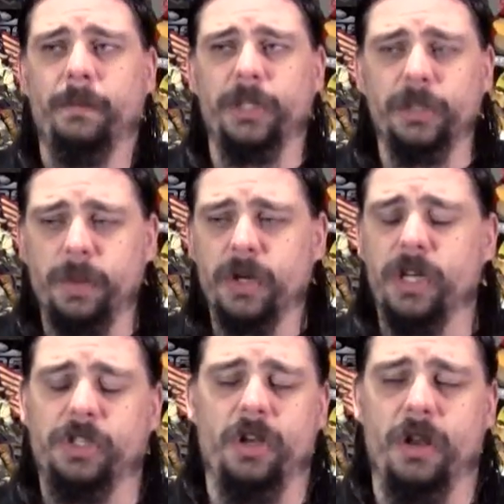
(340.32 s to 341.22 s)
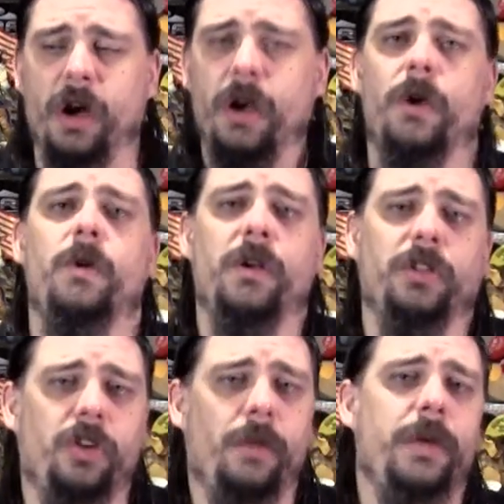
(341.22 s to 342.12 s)
Just because you know
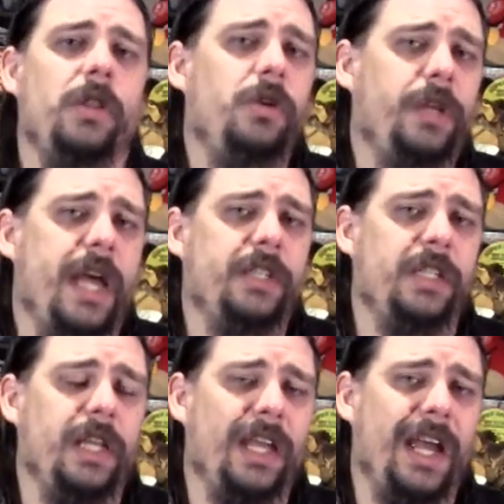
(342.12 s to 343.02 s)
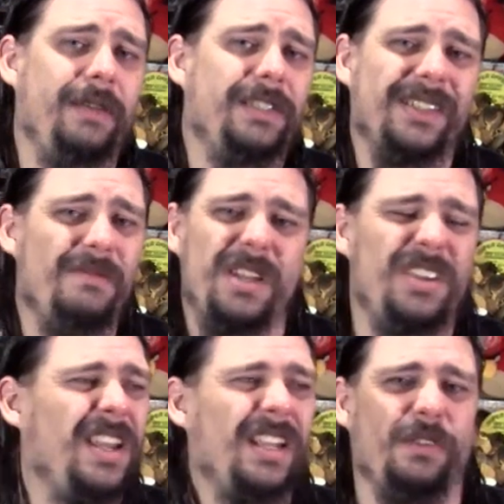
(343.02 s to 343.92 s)
zombie Liu Kang's in the game doesn't mean
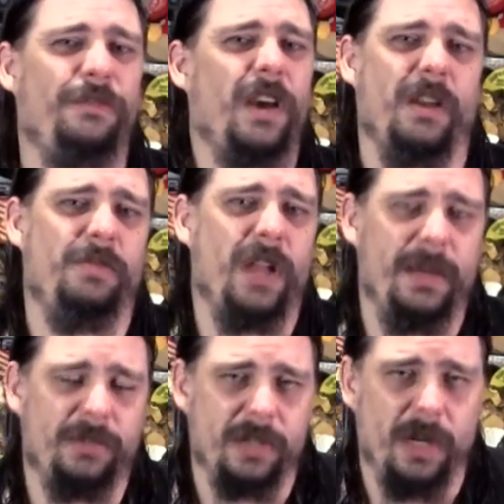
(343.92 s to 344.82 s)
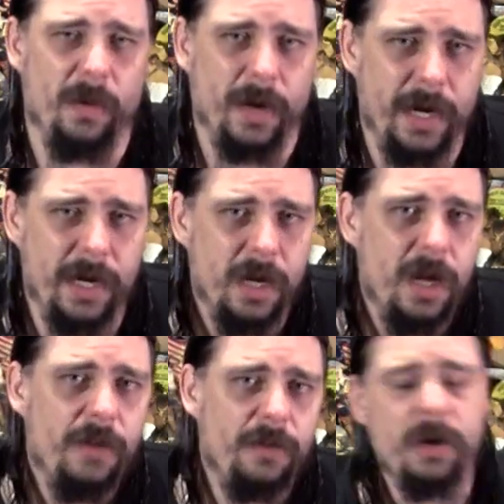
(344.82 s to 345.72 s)
you get to fucking play him straight away.
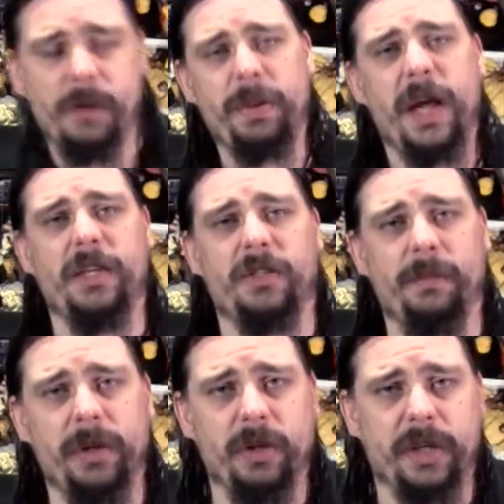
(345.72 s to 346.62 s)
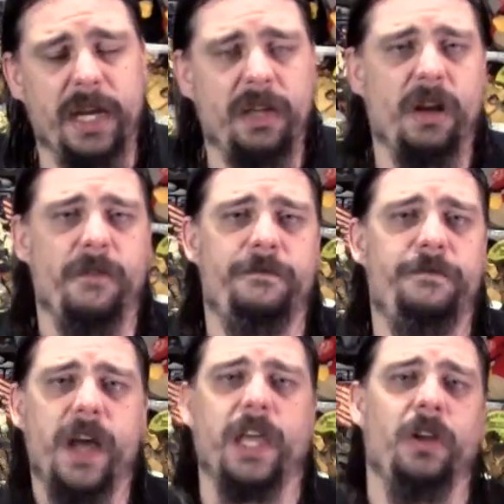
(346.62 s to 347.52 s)
If you want to play as Zombie Liu Kang, you gotta
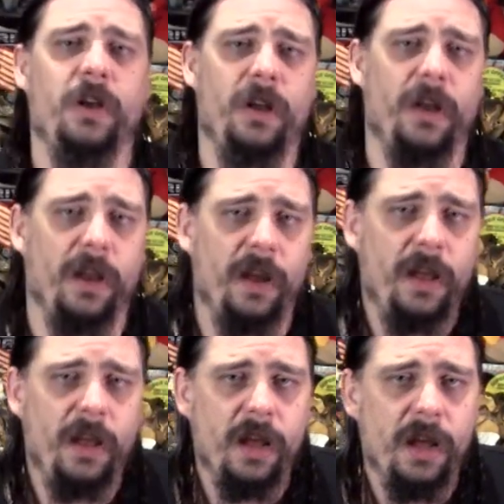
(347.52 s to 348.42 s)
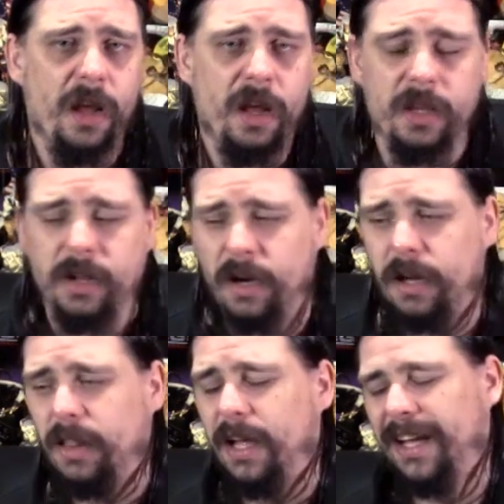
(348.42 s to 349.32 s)
fucking earn it. You
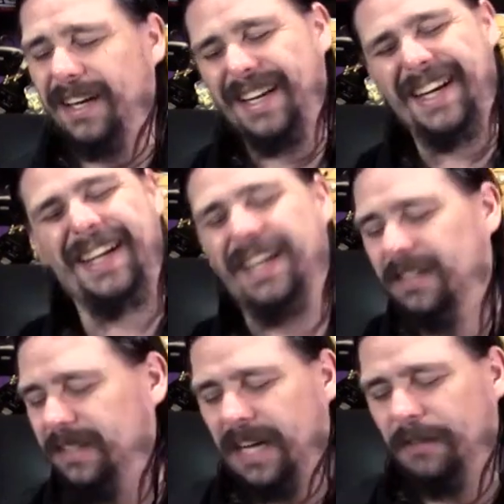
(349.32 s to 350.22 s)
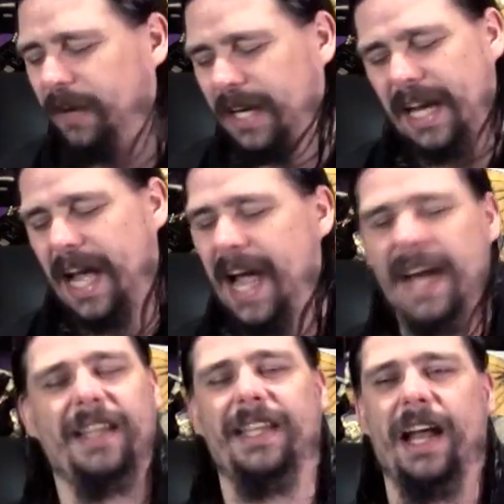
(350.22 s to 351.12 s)
know, like, uh, I fucking
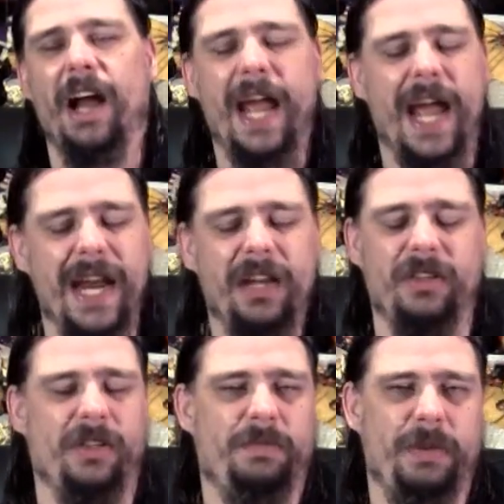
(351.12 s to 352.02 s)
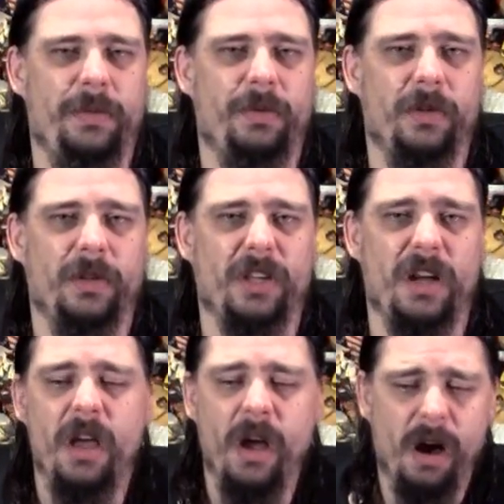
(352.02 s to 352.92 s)
hated that. I hated those people. I was
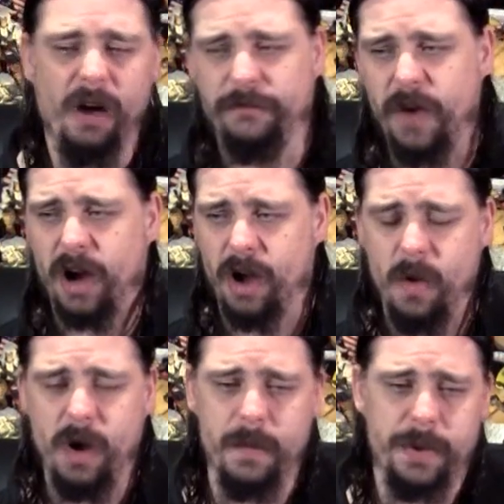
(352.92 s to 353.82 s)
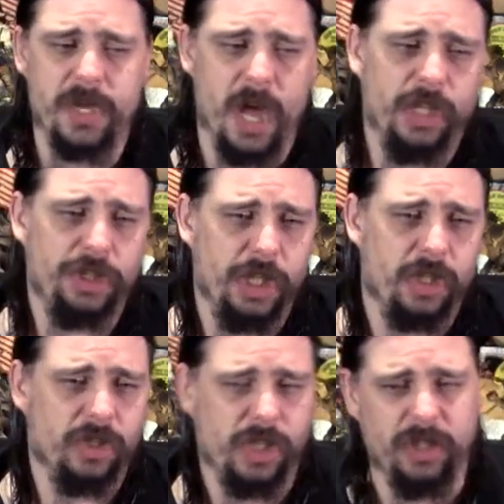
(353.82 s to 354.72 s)
like, oh fuck, I want to be Kenshi
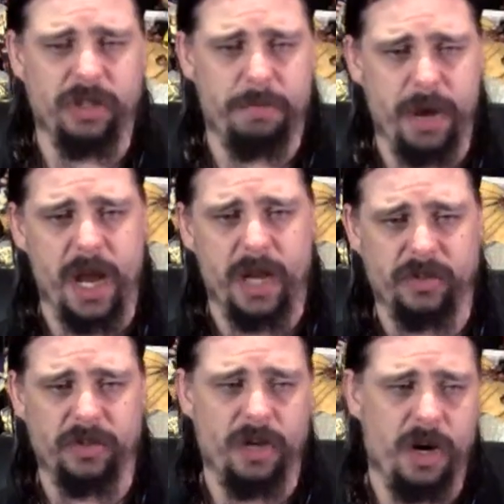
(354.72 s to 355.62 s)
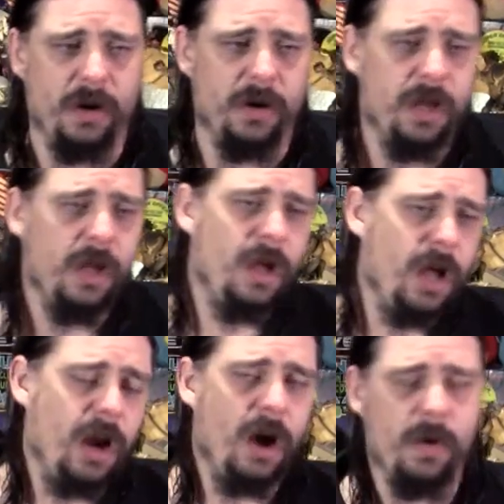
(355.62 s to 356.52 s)
because he's the best, you know,
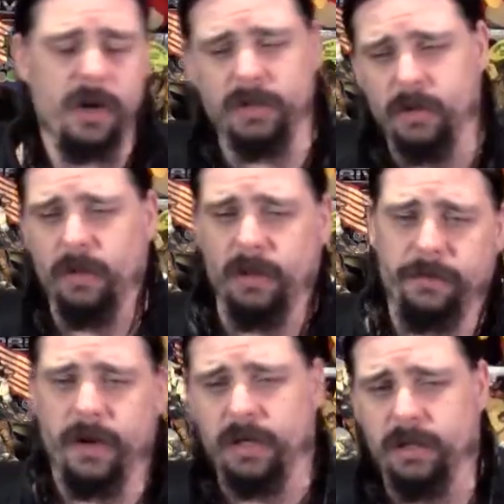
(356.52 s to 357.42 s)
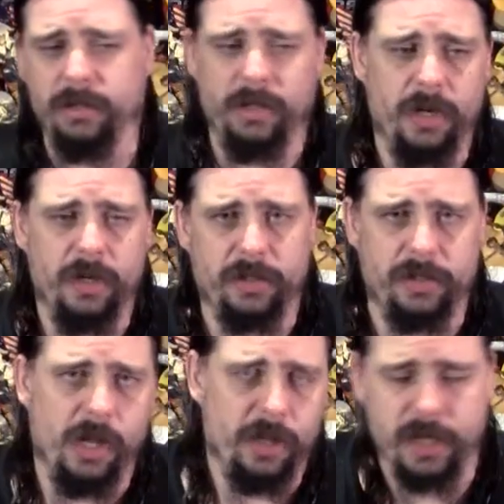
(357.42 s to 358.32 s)
and I want to do all the fucking, you know,
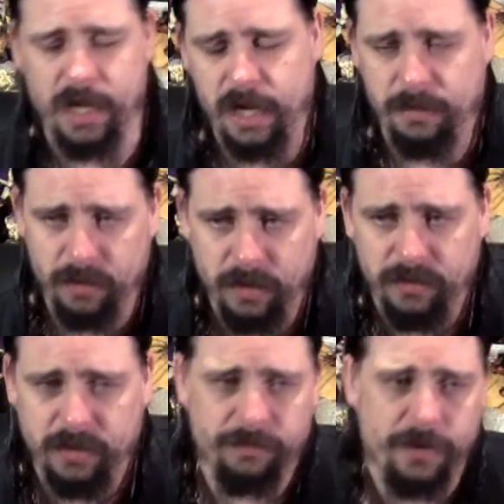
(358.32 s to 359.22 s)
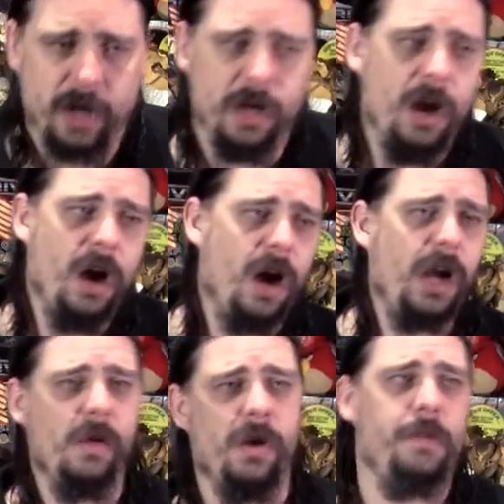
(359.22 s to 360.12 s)
telekinetic moves and fuck, I
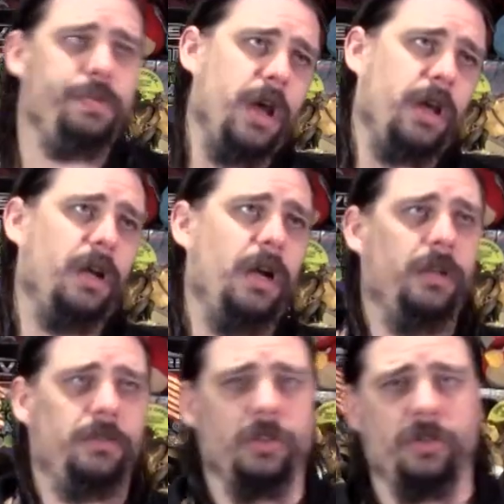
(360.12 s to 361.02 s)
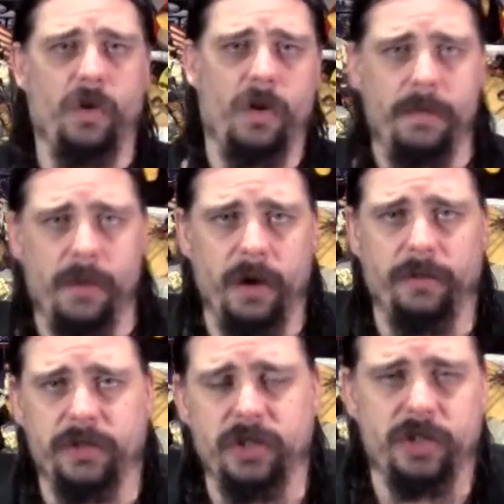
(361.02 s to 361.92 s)
don't want to play uh, the story
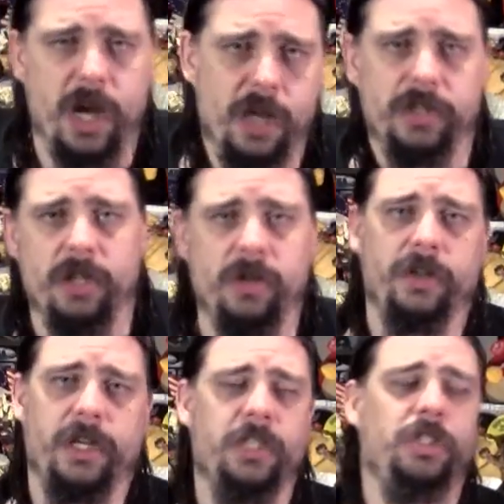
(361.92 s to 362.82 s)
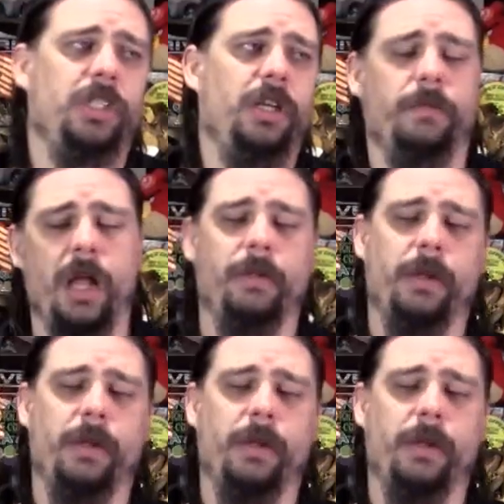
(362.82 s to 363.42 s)
mode for six hours, unlock Kenshi and blah